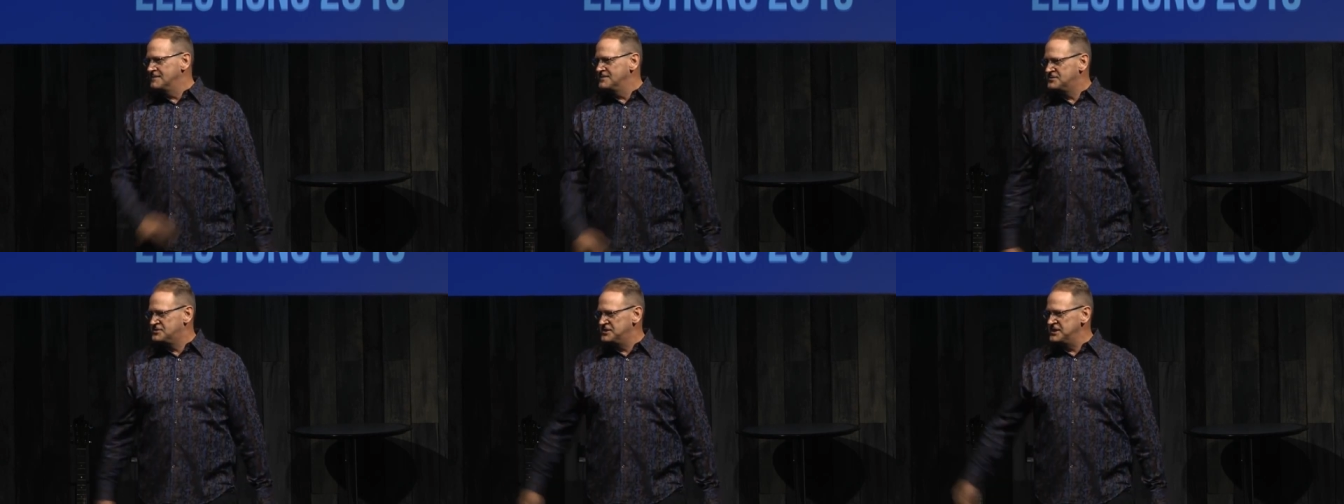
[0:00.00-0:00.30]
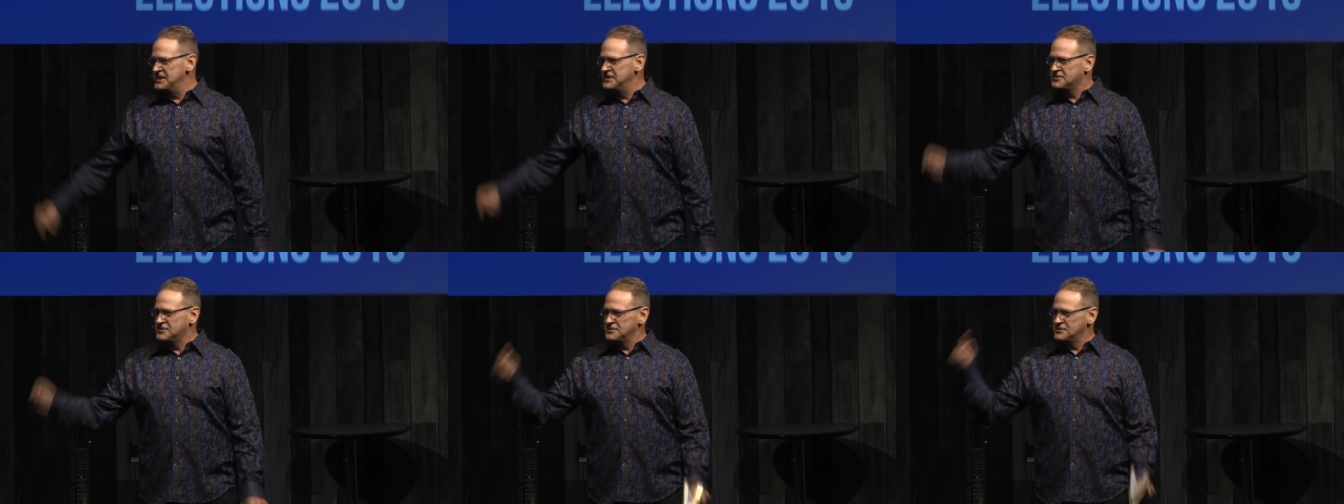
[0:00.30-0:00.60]

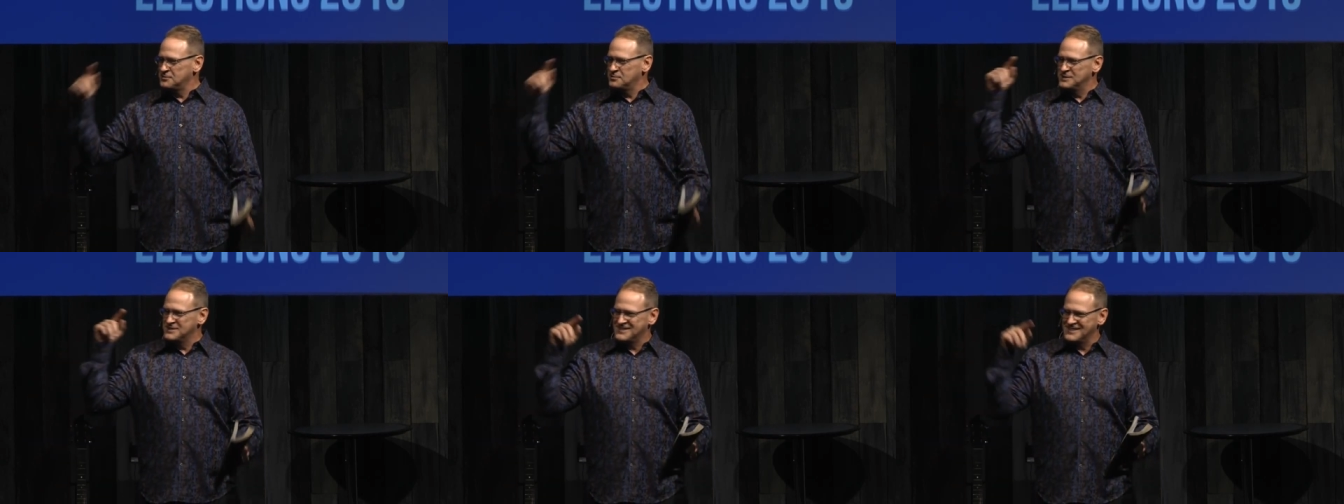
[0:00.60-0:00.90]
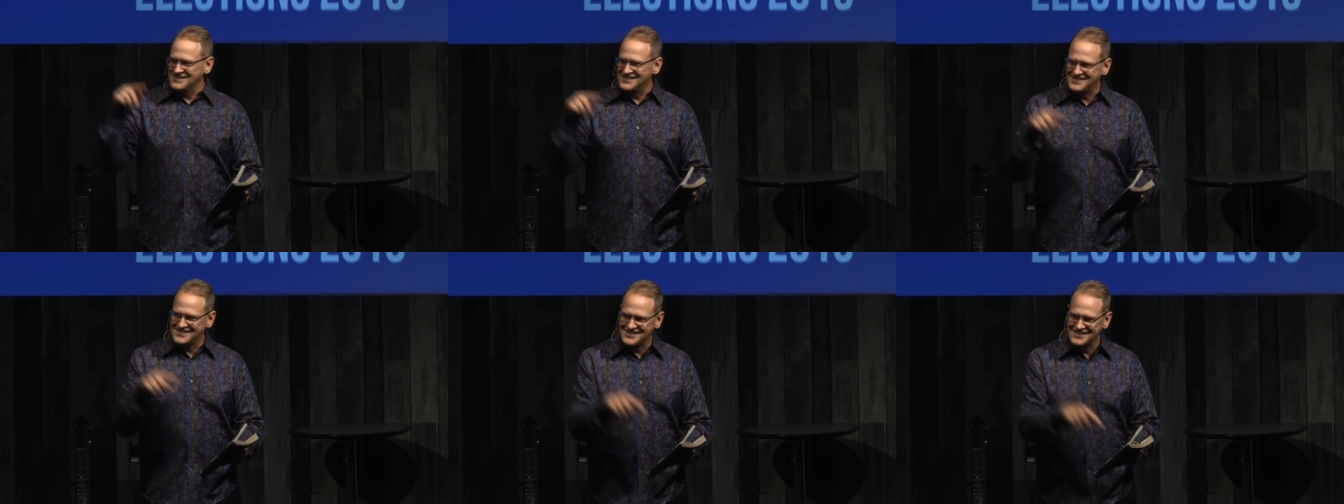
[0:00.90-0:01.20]
Jesus was
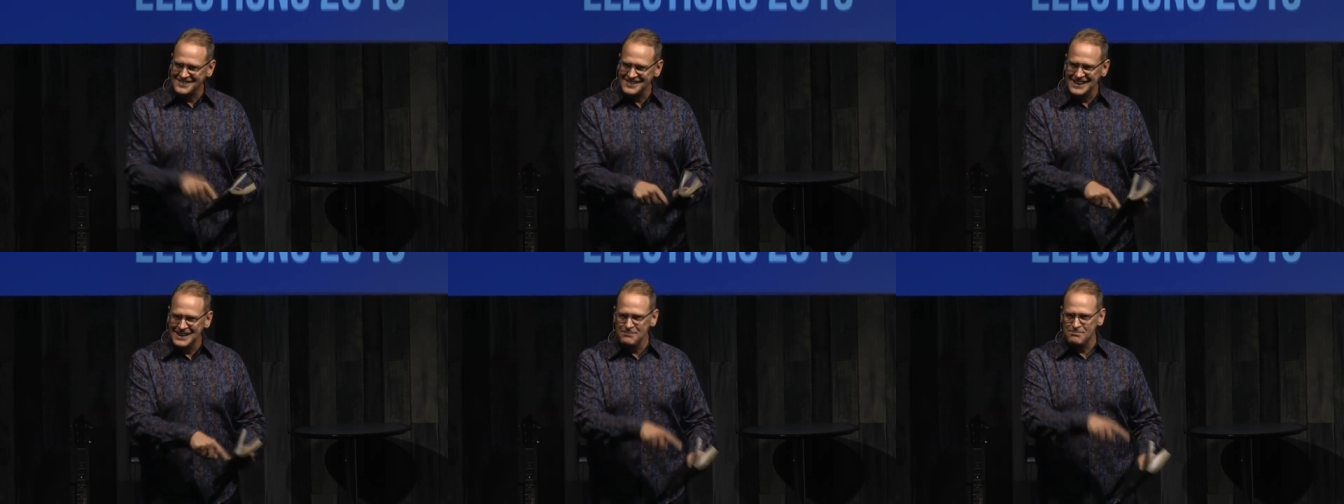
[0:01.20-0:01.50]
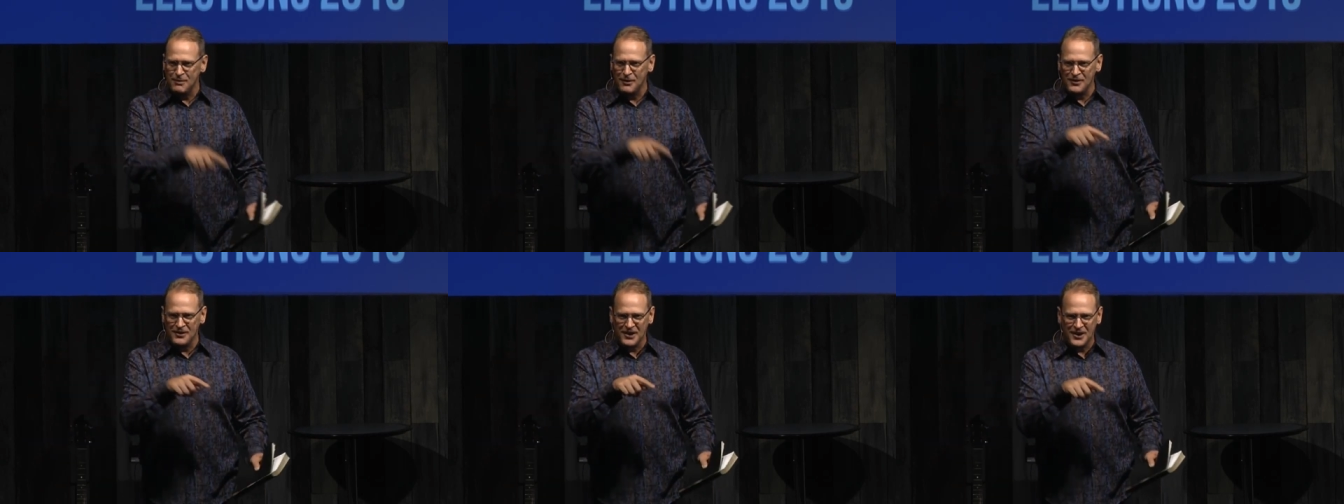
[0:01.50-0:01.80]

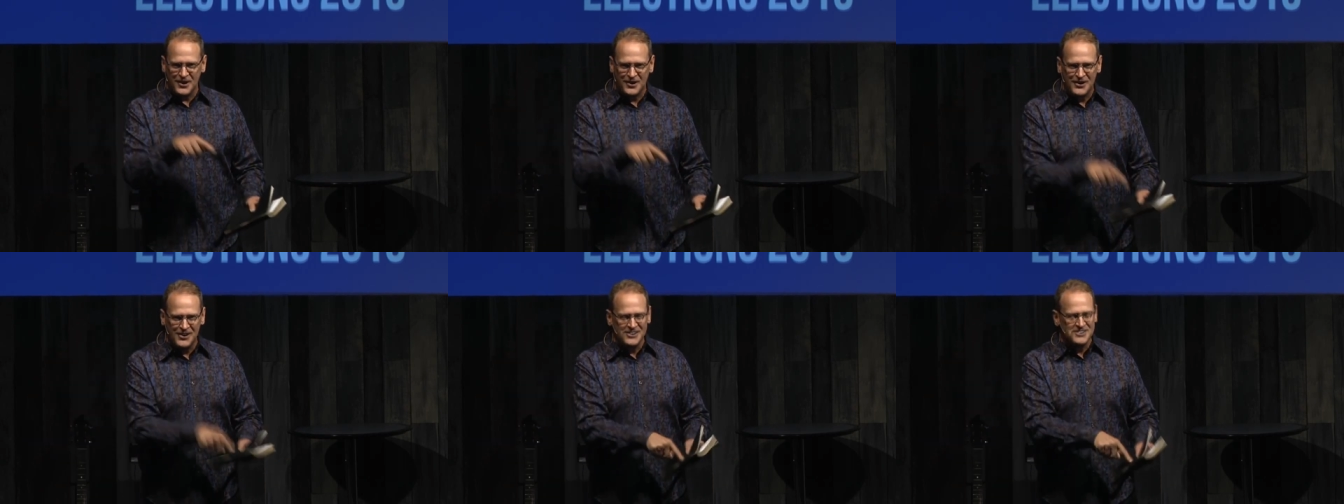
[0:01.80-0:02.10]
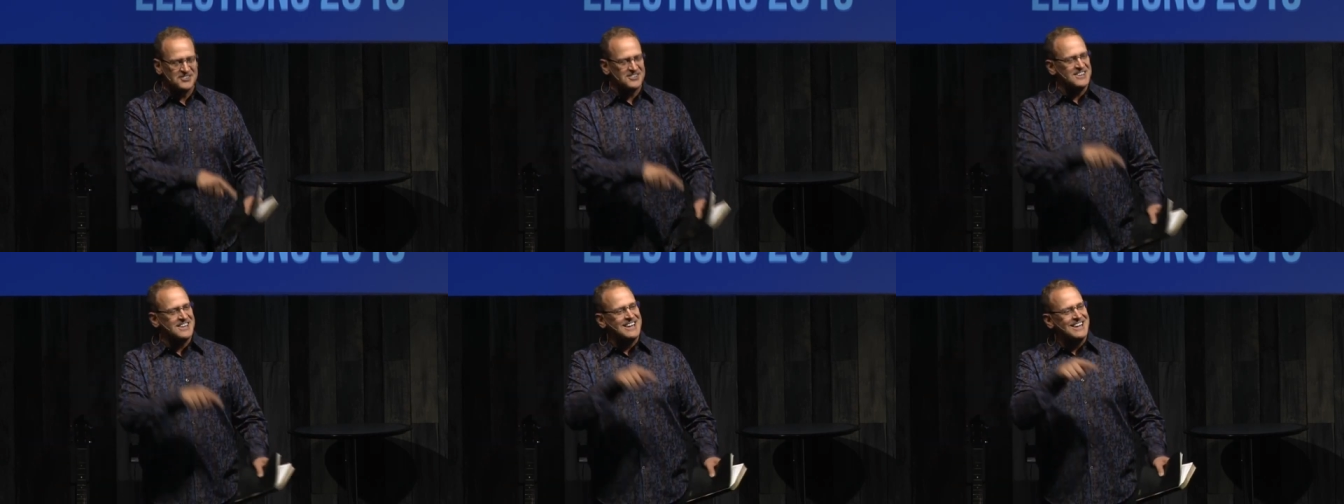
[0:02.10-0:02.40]
asleep on a
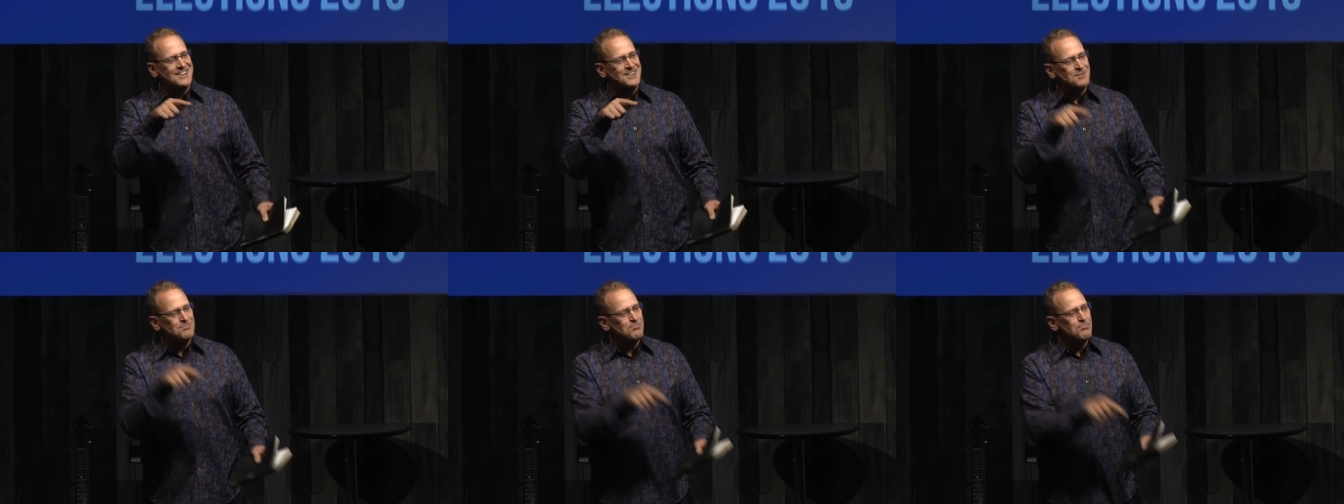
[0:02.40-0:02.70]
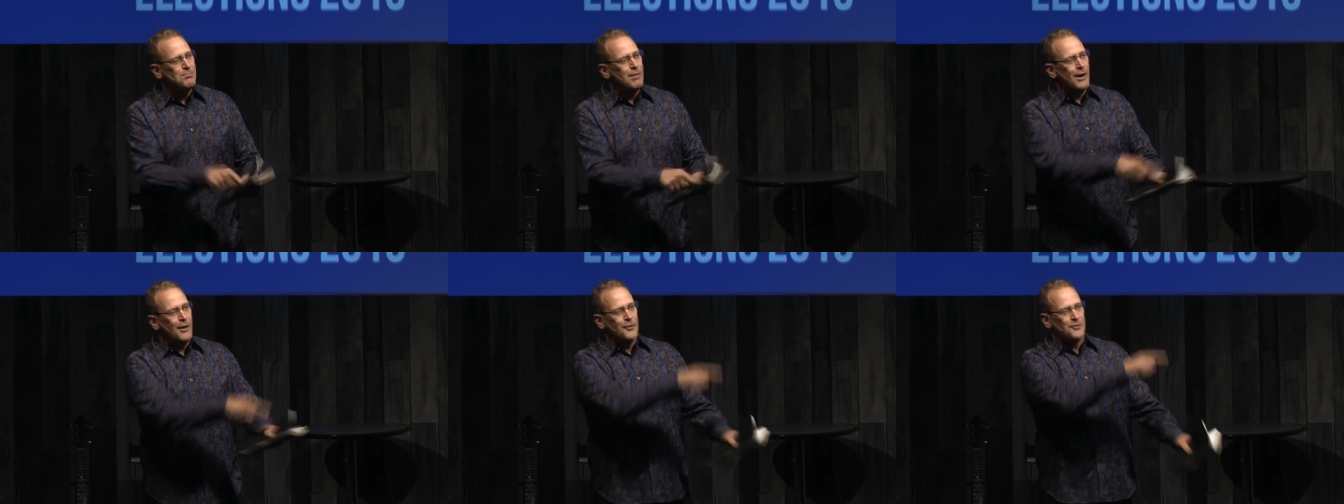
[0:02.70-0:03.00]
cushion in the
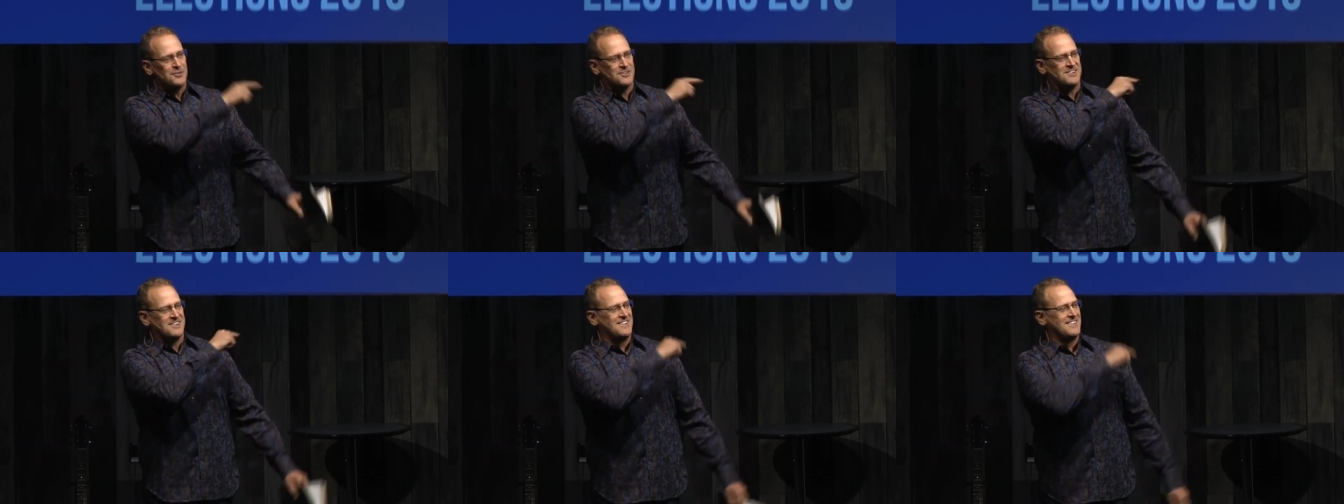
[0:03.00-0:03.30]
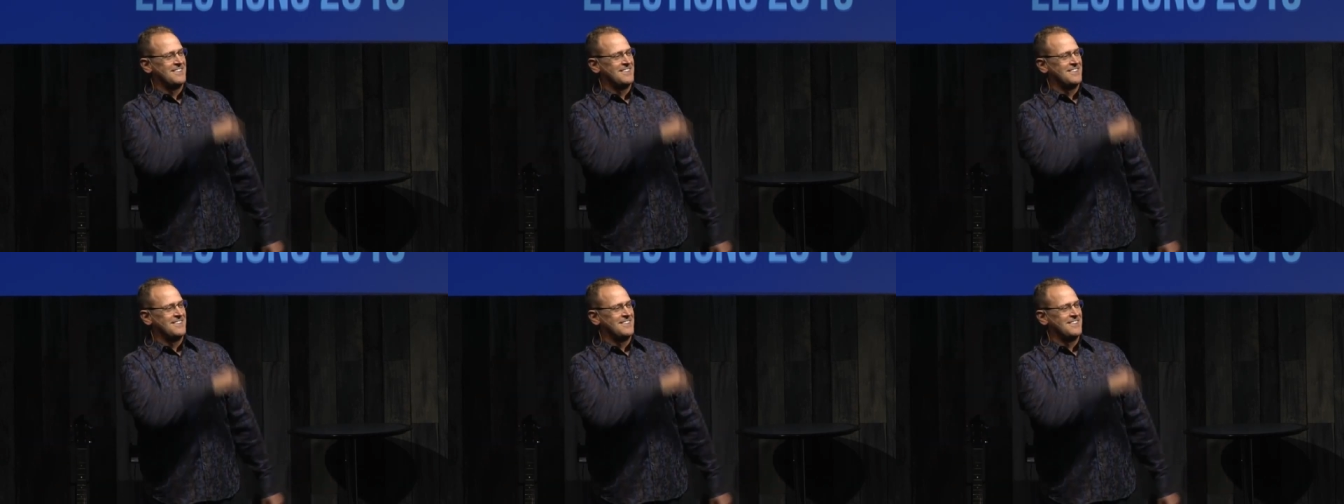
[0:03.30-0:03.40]
boat.